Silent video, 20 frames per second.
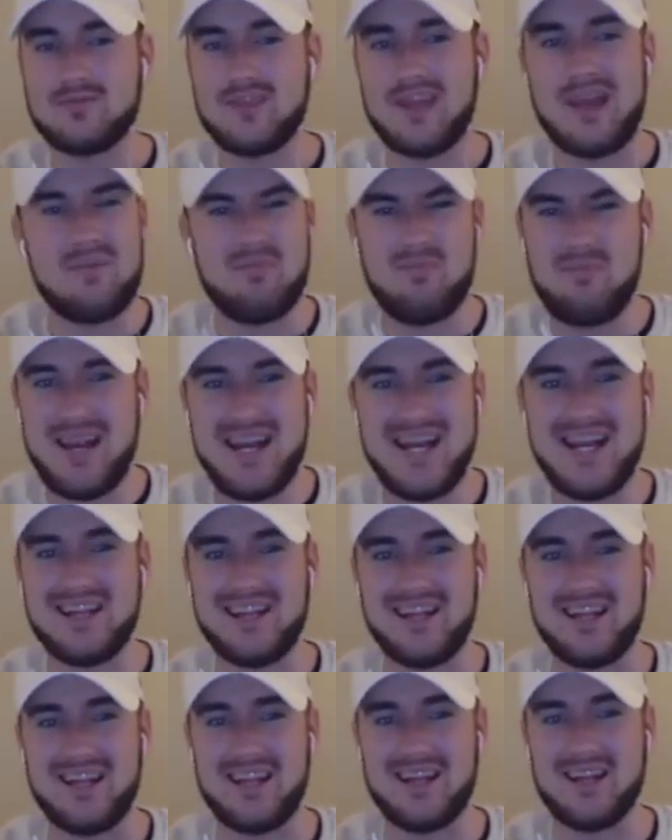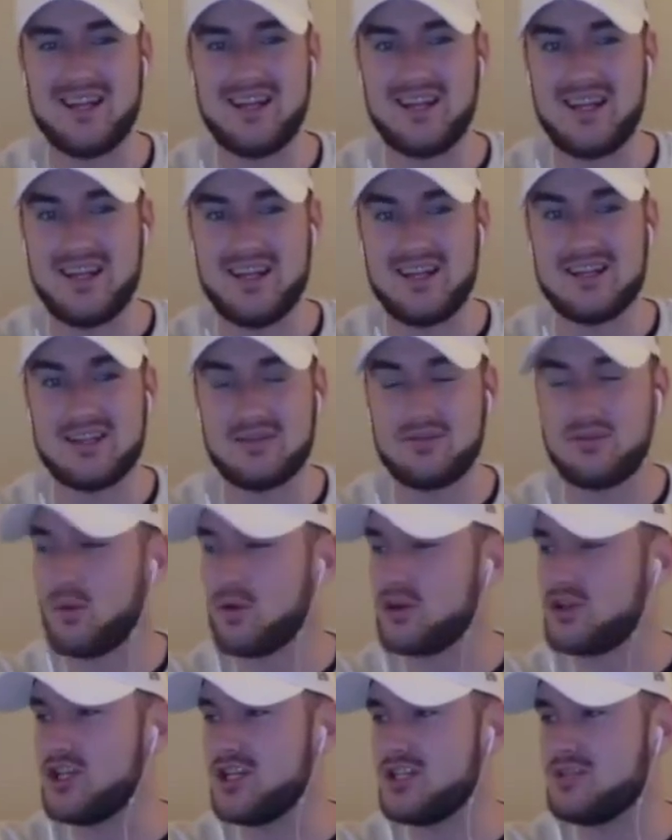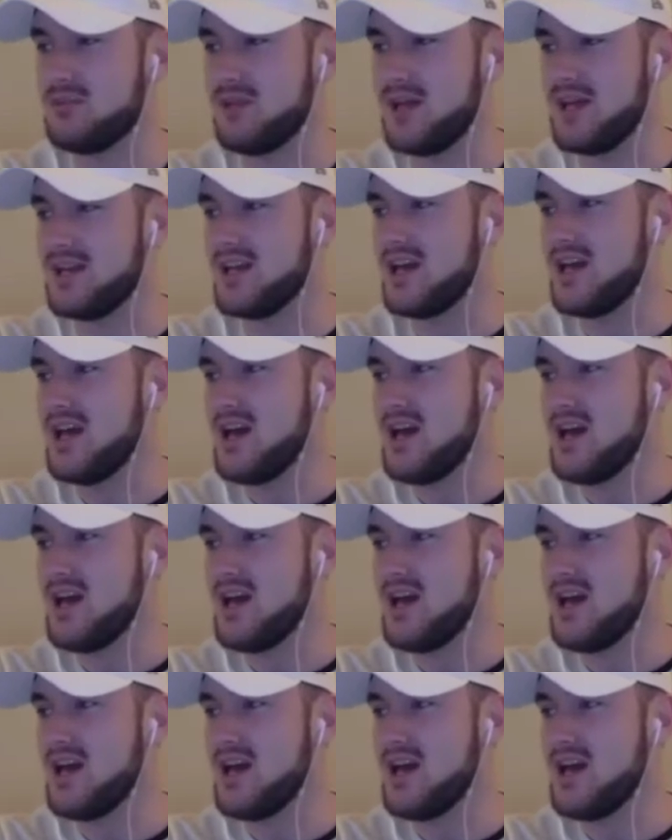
immediately in this 4-cheese blend